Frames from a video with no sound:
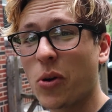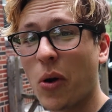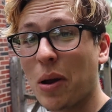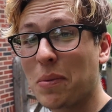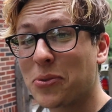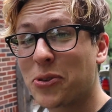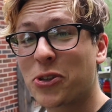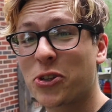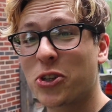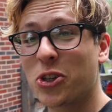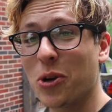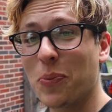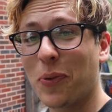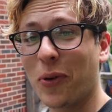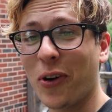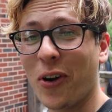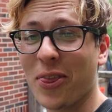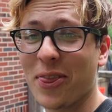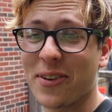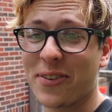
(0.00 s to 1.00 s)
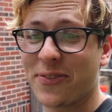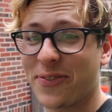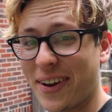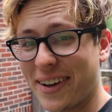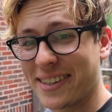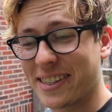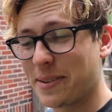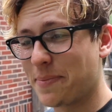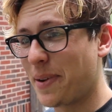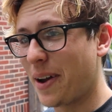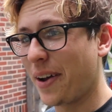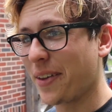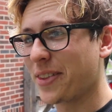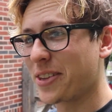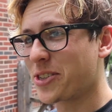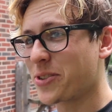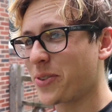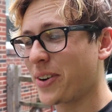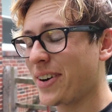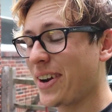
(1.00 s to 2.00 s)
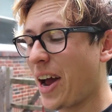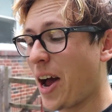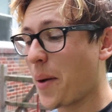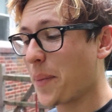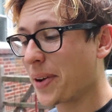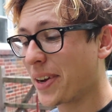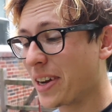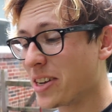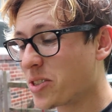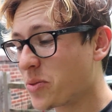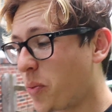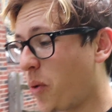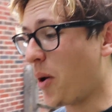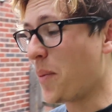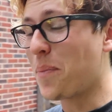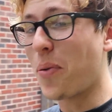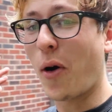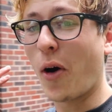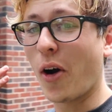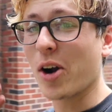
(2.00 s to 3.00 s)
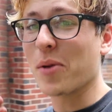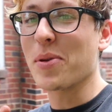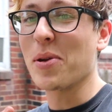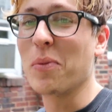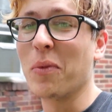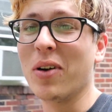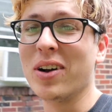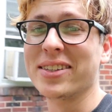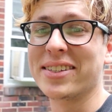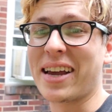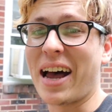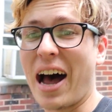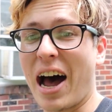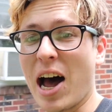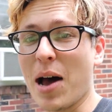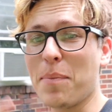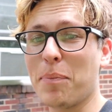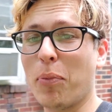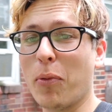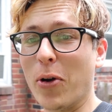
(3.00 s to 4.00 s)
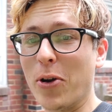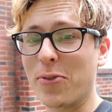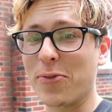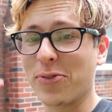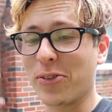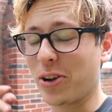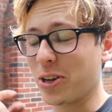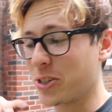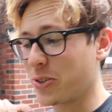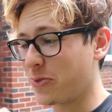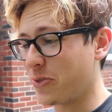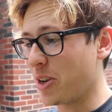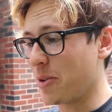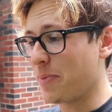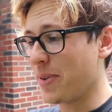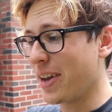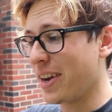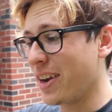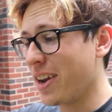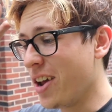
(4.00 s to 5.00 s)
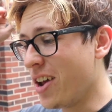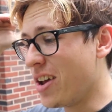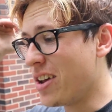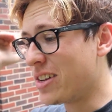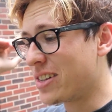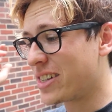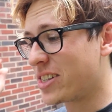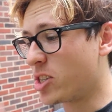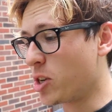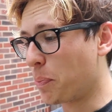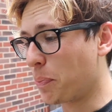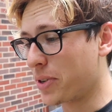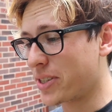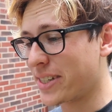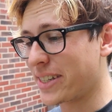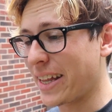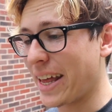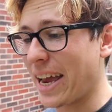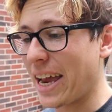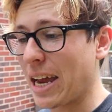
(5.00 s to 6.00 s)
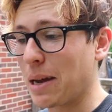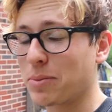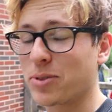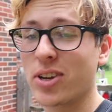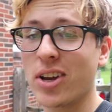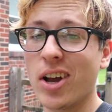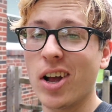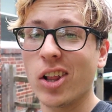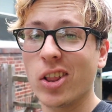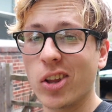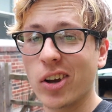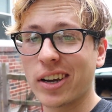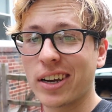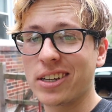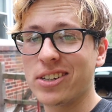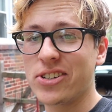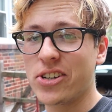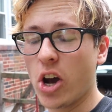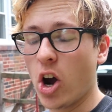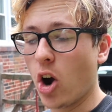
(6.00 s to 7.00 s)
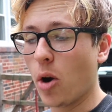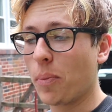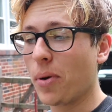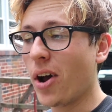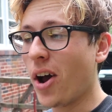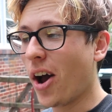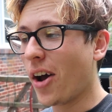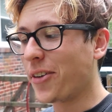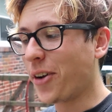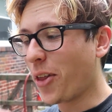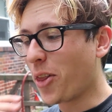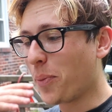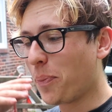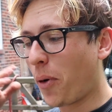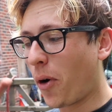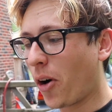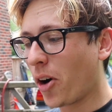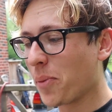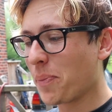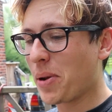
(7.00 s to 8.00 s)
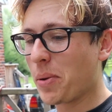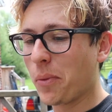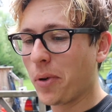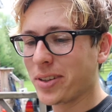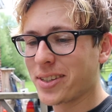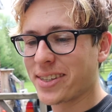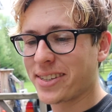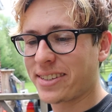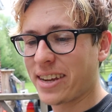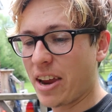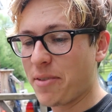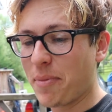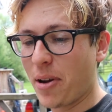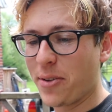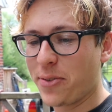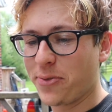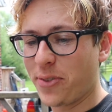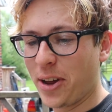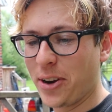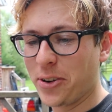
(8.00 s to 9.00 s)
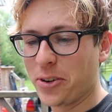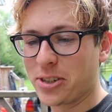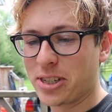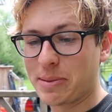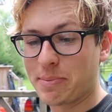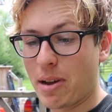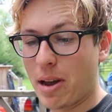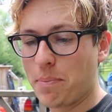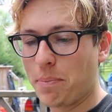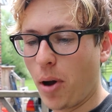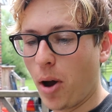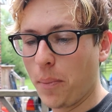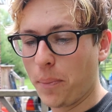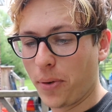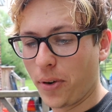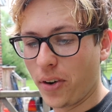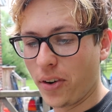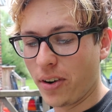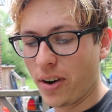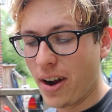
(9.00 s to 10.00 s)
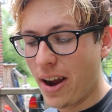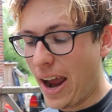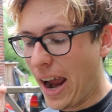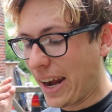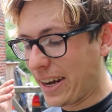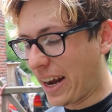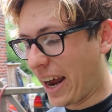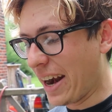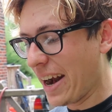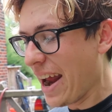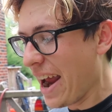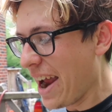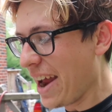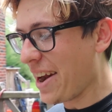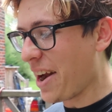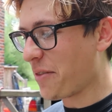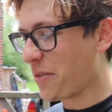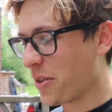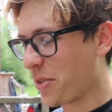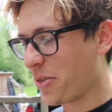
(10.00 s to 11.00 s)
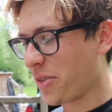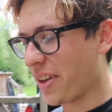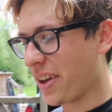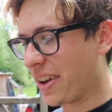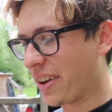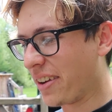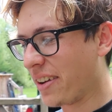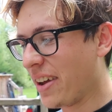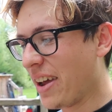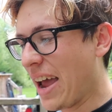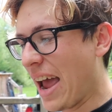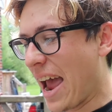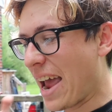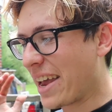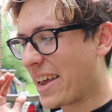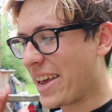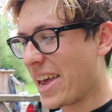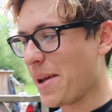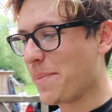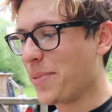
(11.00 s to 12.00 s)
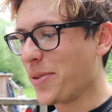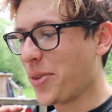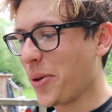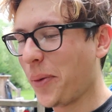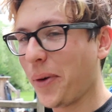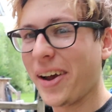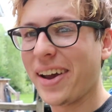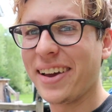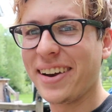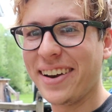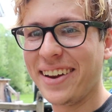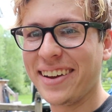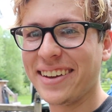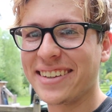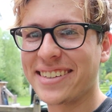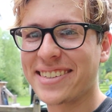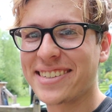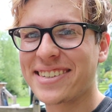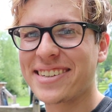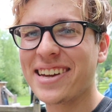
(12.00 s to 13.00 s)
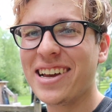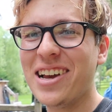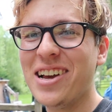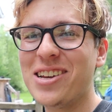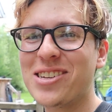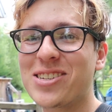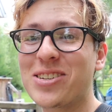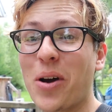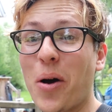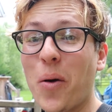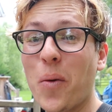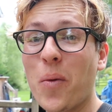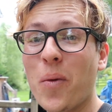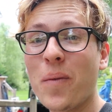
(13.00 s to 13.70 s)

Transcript: I'm super on the fence about this right now because one part of me wants Hot Boy flush fitment, super slammed, looking dope. Another part of me wants to save my fenders and my bumper and not hit everything and keep it the way it is. So